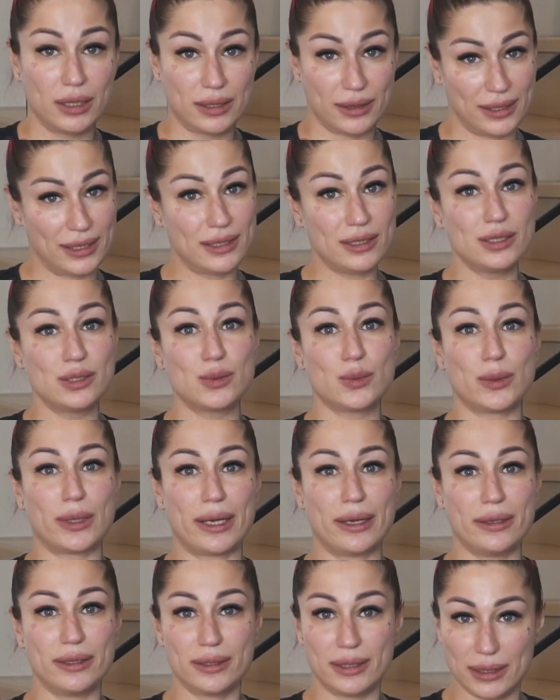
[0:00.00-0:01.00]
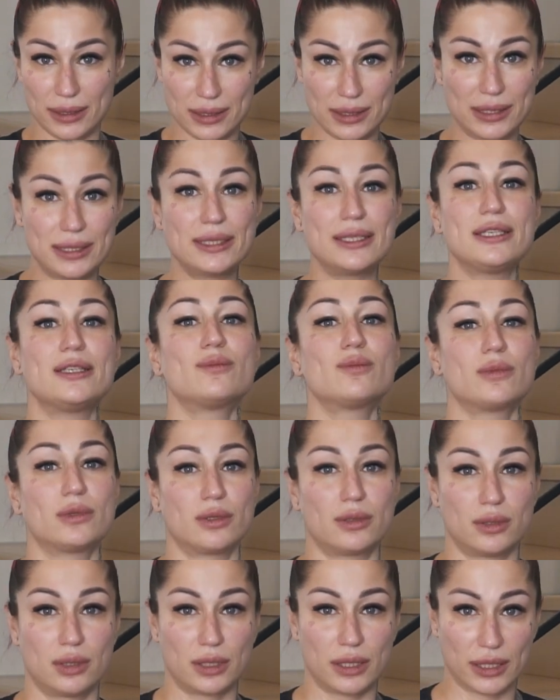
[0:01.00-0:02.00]
That's why the scheme
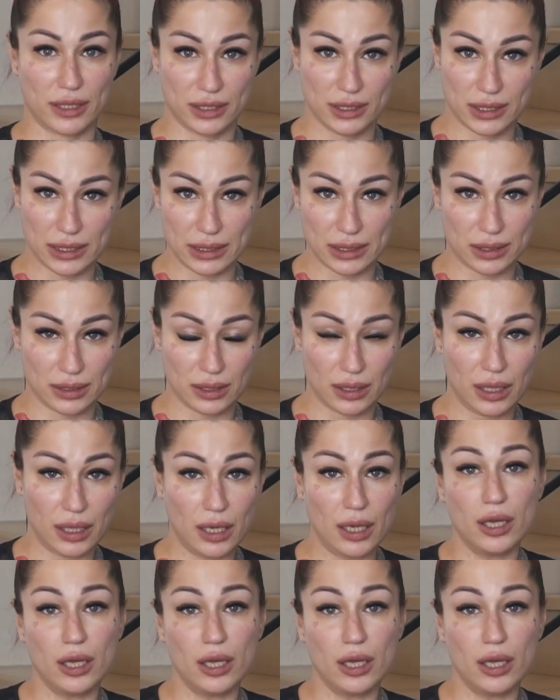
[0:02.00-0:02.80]
exists.